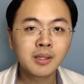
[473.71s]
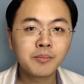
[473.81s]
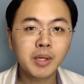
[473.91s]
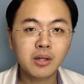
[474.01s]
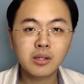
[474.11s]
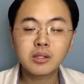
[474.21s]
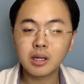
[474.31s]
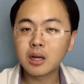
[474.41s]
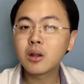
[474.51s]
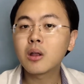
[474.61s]
because
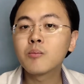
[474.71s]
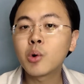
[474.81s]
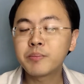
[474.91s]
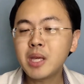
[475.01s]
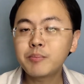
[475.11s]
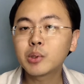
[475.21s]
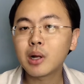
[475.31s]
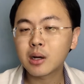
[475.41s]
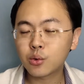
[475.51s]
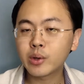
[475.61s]
a lot more people
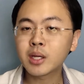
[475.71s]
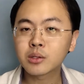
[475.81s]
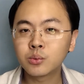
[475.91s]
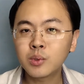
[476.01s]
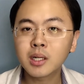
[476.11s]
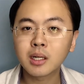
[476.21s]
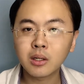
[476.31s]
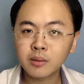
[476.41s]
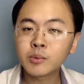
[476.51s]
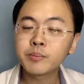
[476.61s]
are going out to work, a
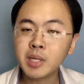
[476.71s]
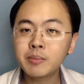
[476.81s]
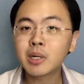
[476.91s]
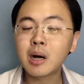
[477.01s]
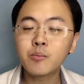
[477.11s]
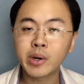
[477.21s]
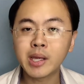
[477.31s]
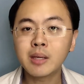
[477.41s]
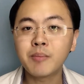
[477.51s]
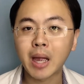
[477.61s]
lot more people are
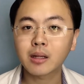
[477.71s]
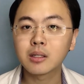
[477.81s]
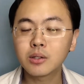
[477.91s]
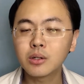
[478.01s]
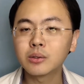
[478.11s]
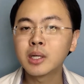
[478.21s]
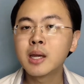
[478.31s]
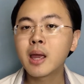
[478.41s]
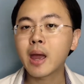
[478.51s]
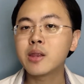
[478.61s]
bringing back the dough,
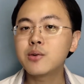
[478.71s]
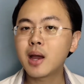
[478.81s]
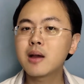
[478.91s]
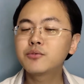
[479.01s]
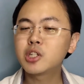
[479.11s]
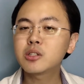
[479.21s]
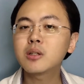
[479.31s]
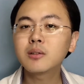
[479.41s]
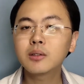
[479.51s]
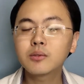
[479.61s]
and you have just
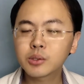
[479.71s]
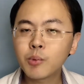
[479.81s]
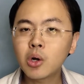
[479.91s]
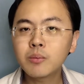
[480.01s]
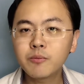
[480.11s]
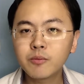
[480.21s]
a small